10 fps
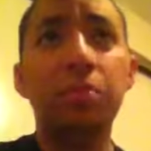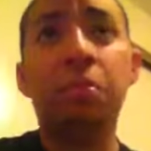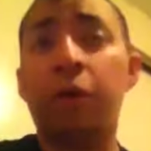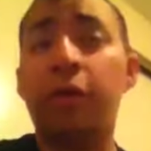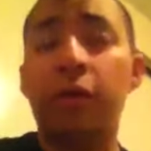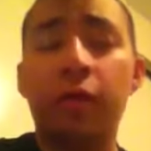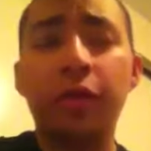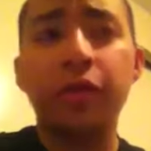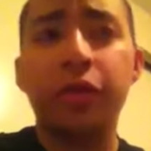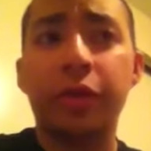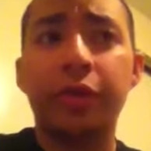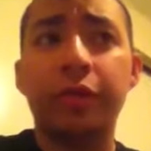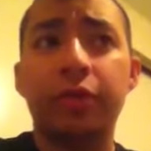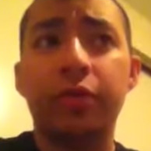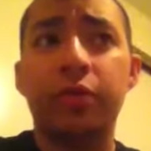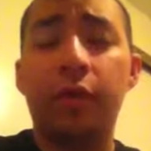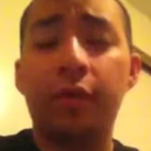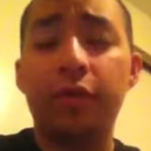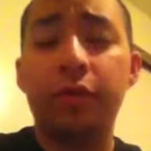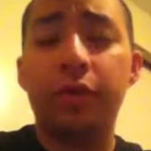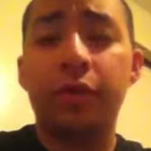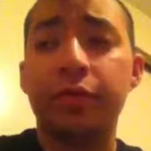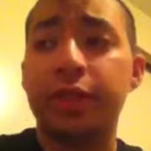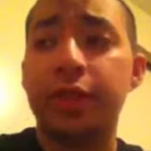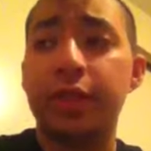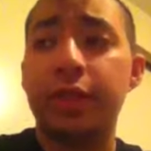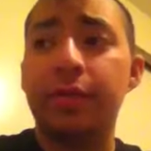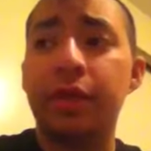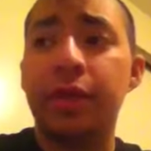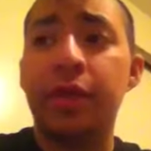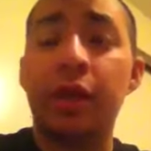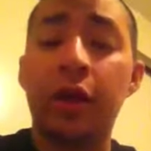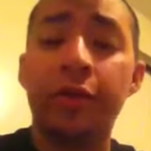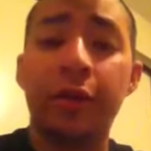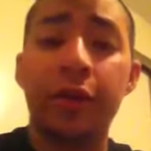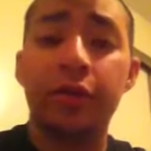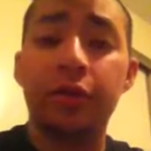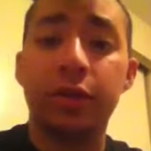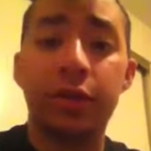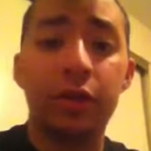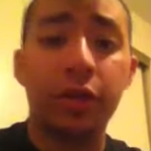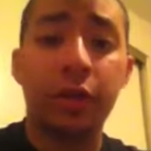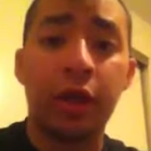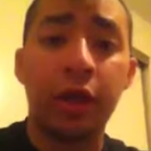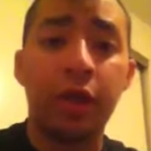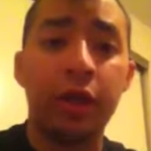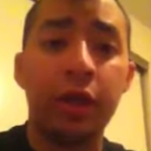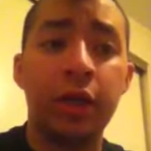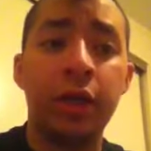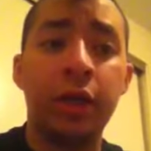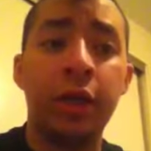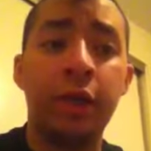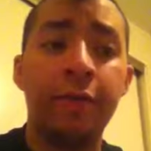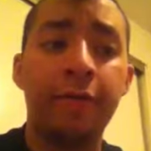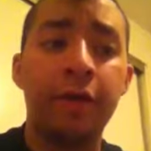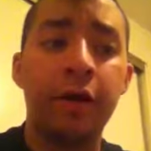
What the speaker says: What Marvel's been doing recently is they've been getting a lot of characters that don't get enough